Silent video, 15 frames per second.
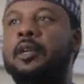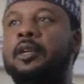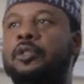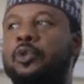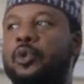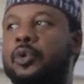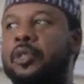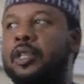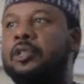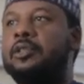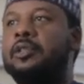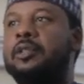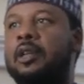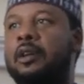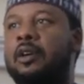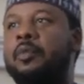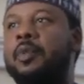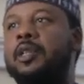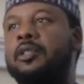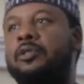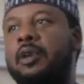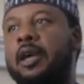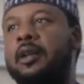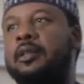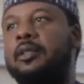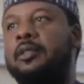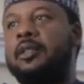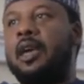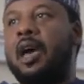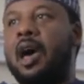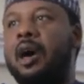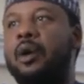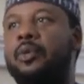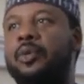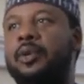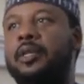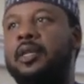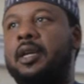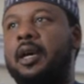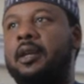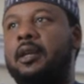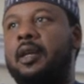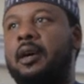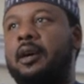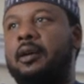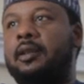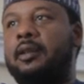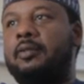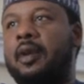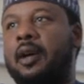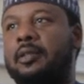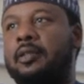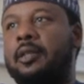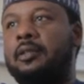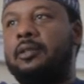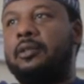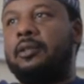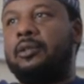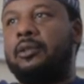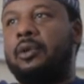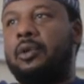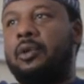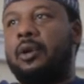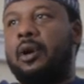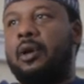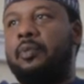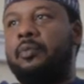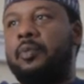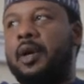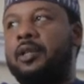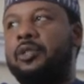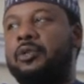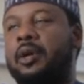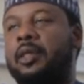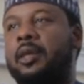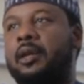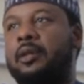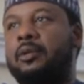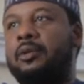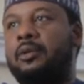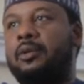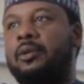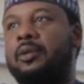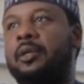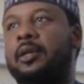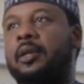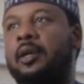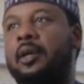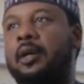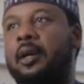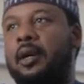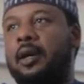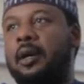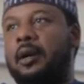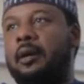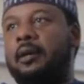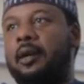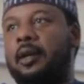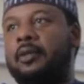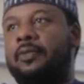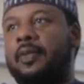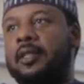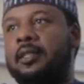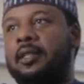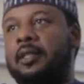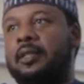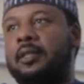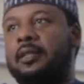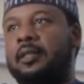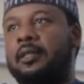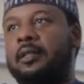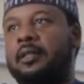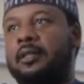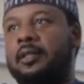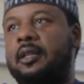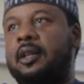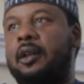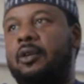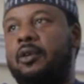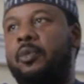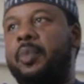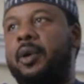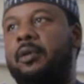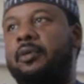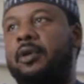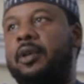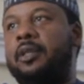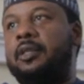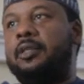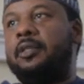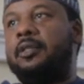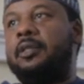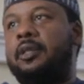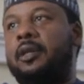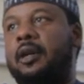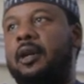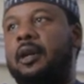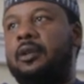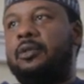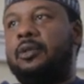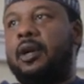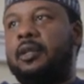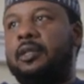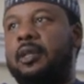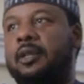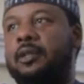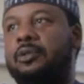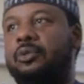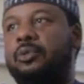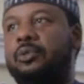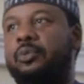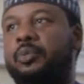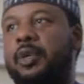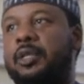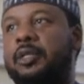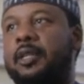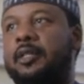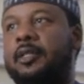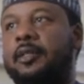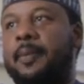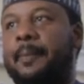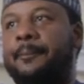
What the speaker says: So the state government is trying to see how it can give access, make sure that all health facilities in the state are up and running to attend to patients.